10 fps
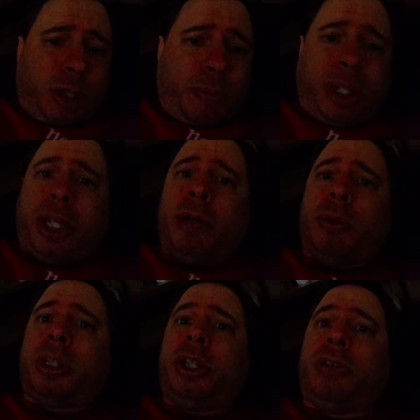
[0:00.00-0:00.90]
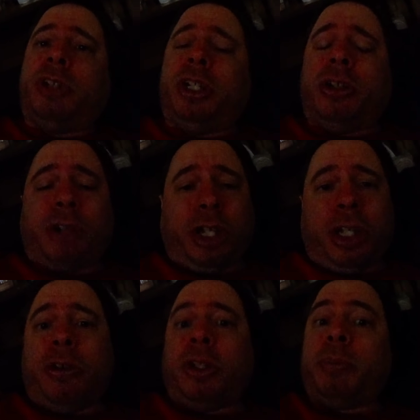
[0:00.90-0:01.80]
back again with another video right
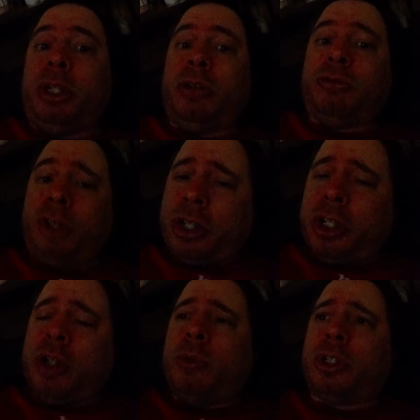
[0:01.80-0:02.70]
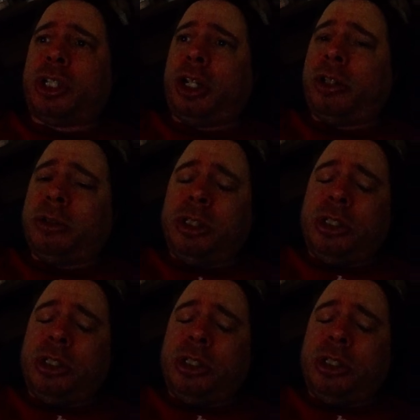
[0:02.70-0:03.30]
here on the Peter fucking Gilmore channel,